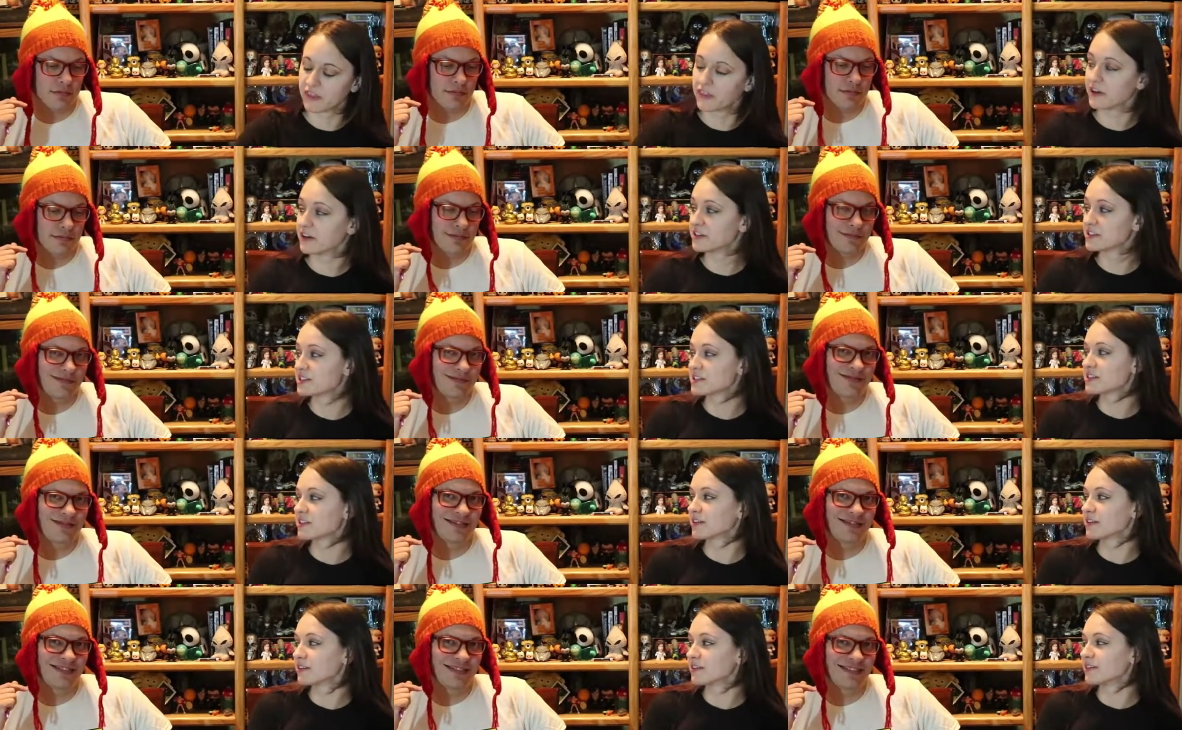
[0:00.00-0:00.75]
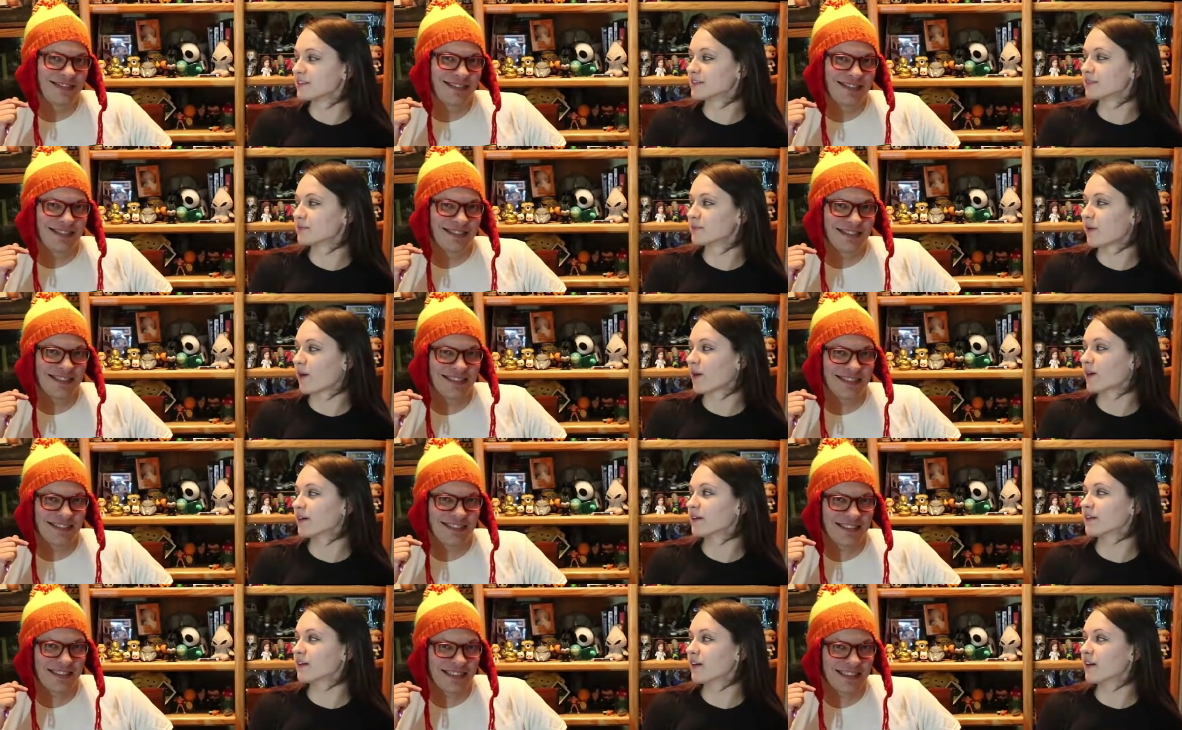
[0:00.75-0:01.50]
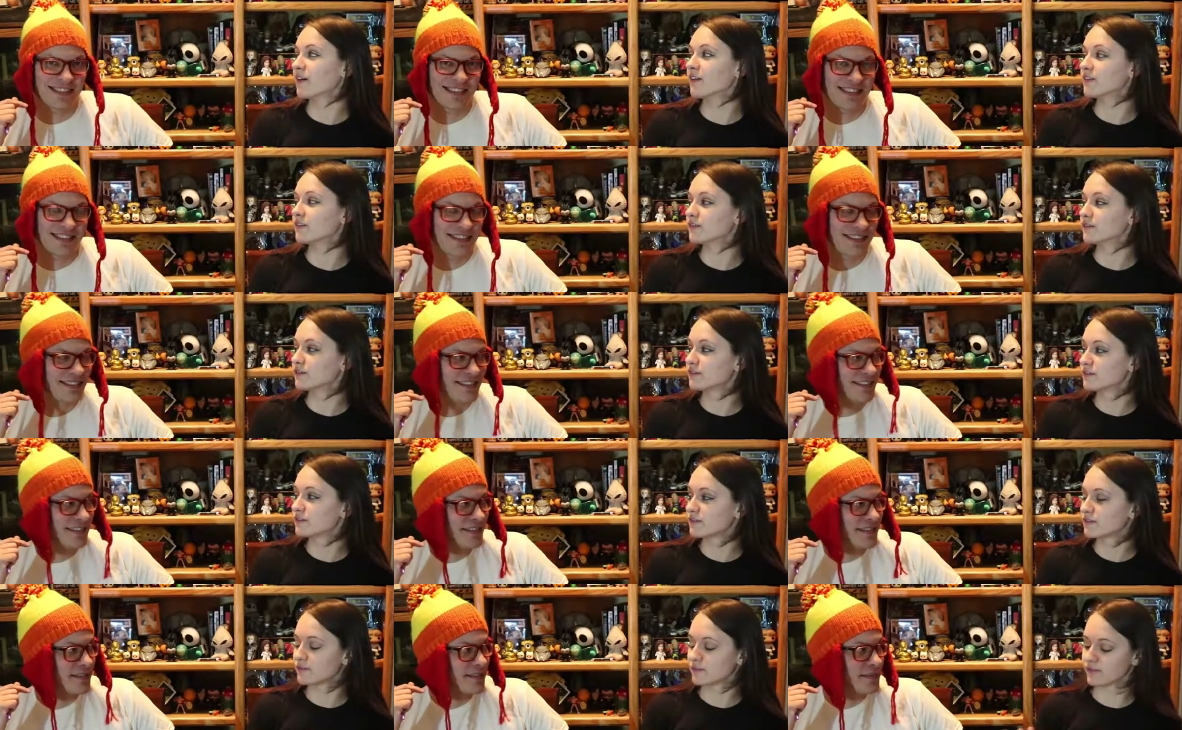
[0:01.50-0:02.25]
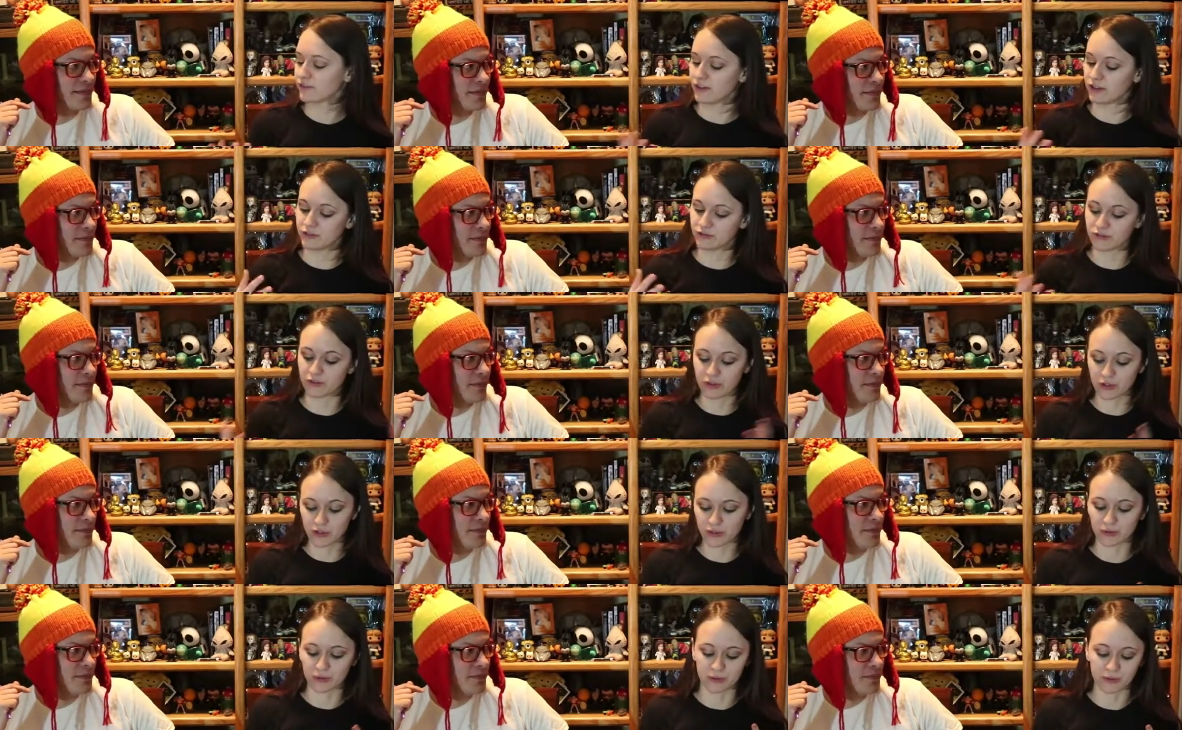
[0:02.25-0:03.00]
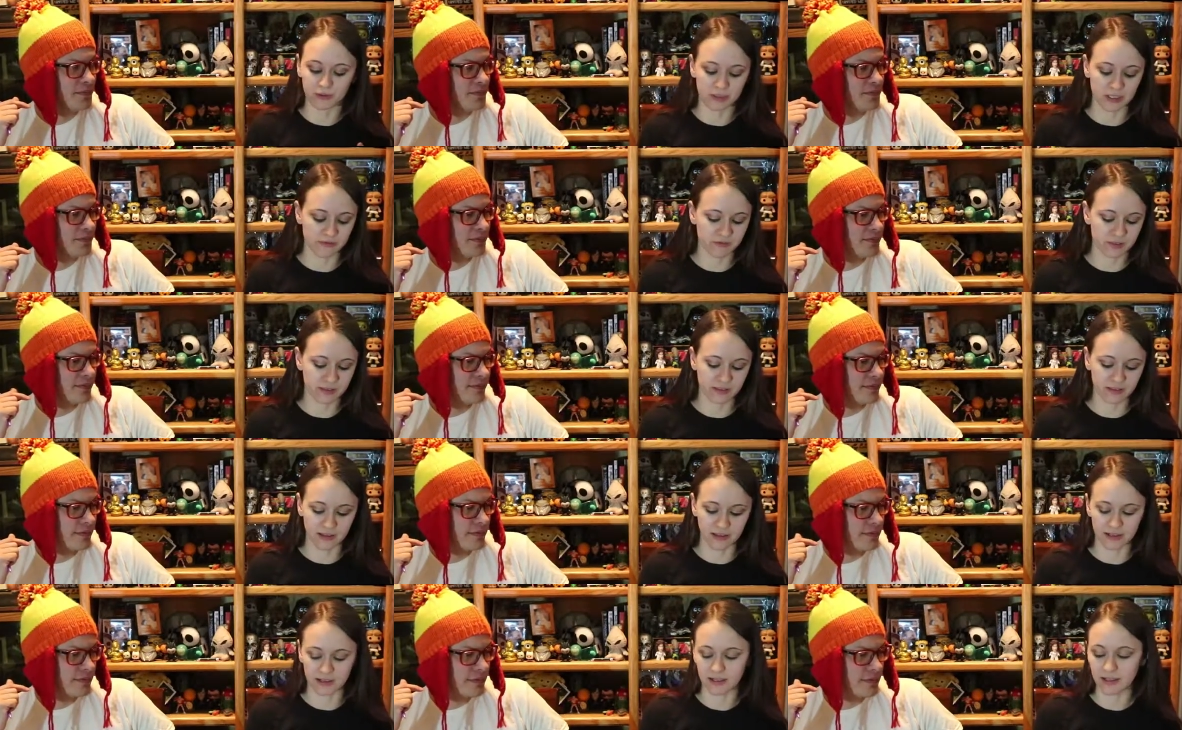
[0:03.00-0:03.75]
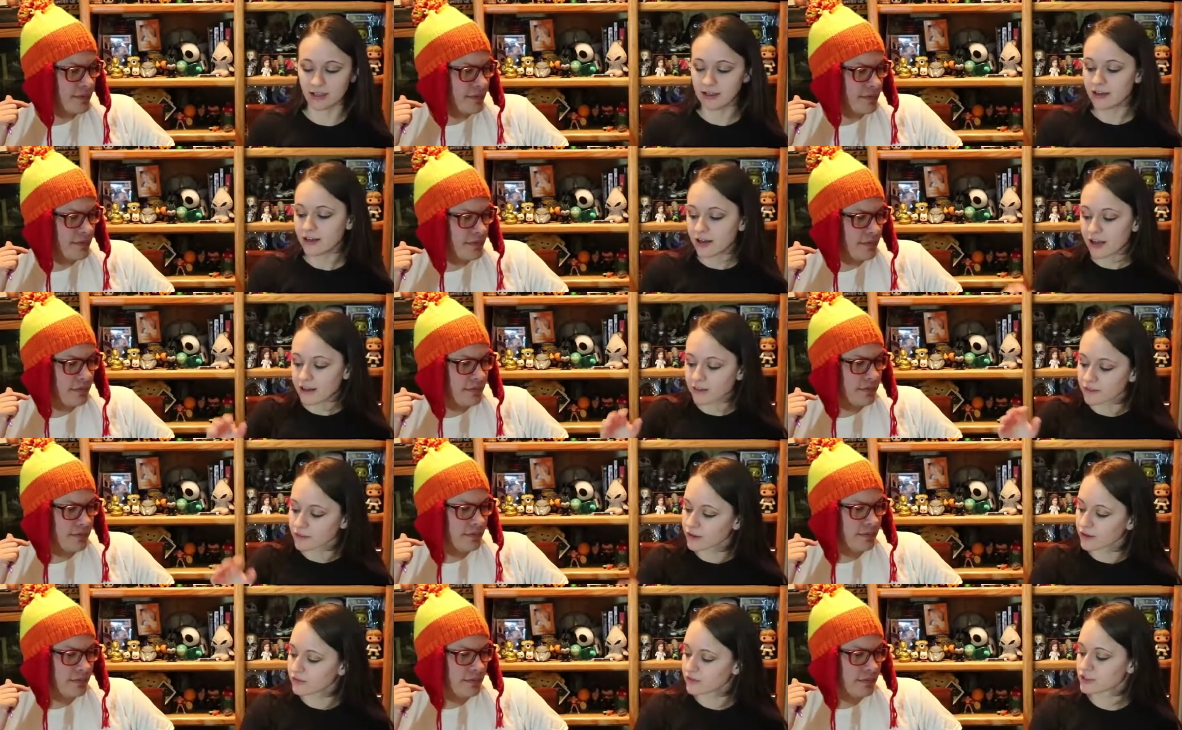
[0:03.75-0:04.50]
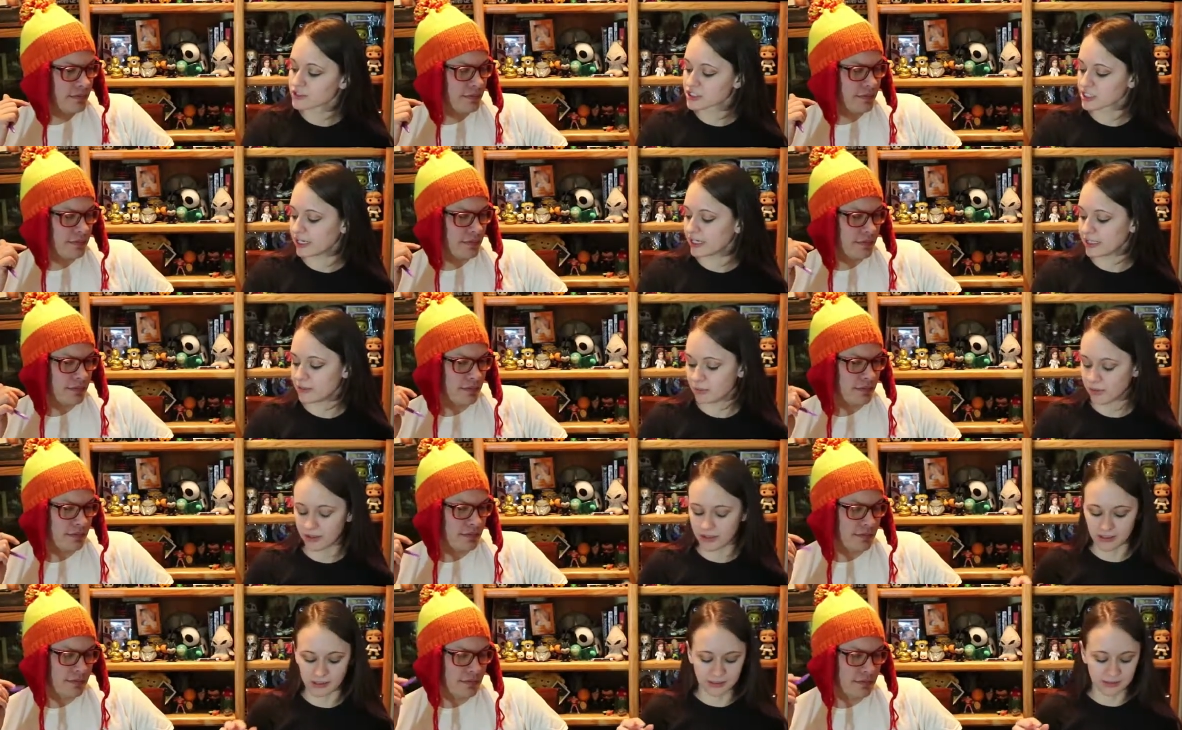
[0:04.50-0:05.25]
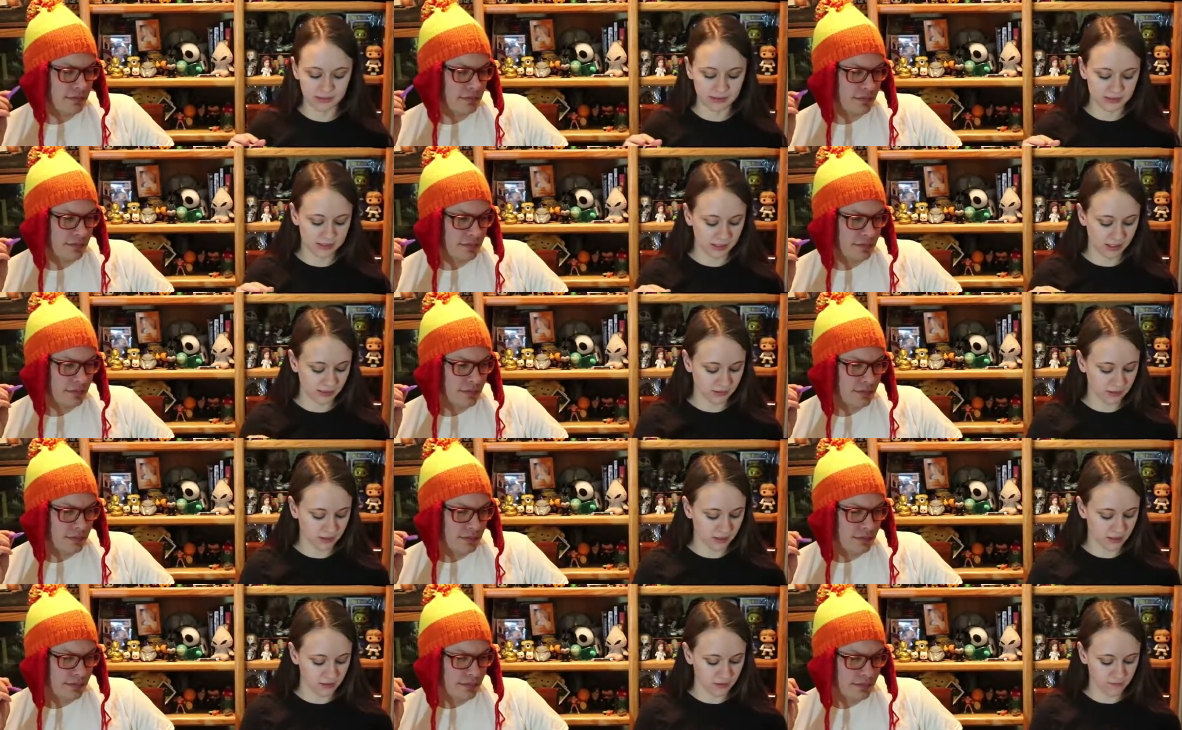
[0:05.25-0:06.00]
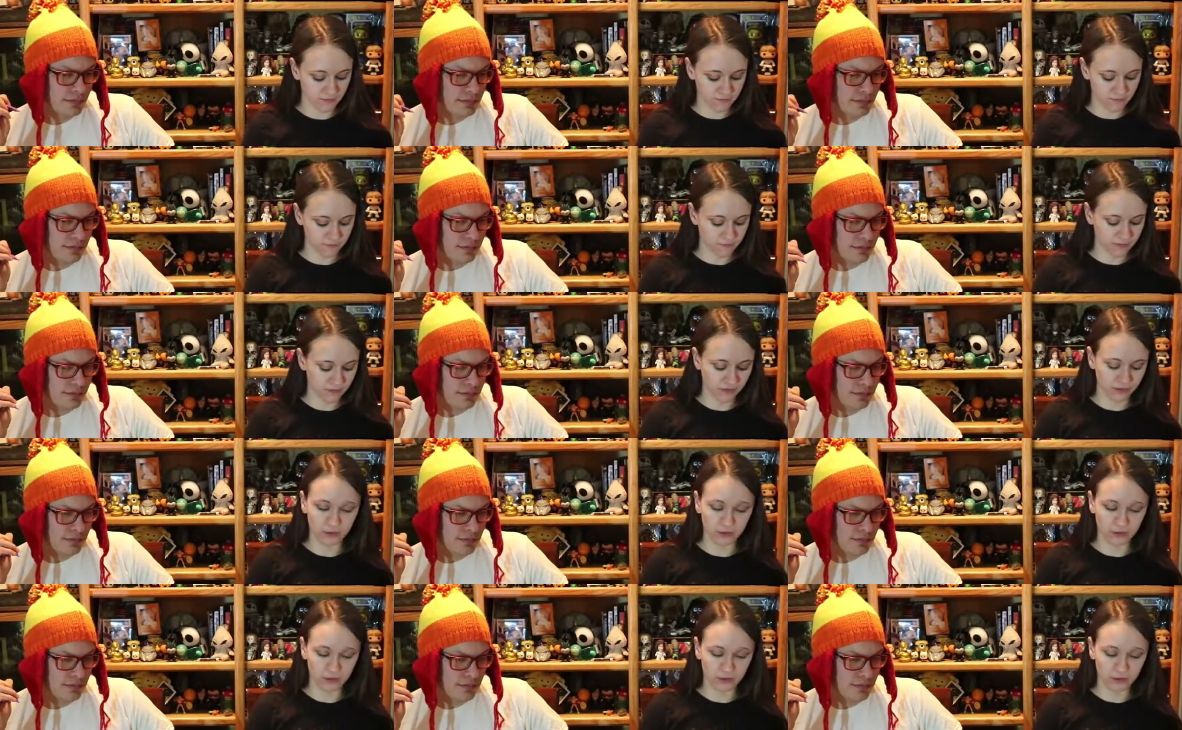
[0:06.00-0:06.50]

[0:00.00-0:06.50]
Speaker 1: they're still part of of the crew and everything. I love the shiny pins. I love the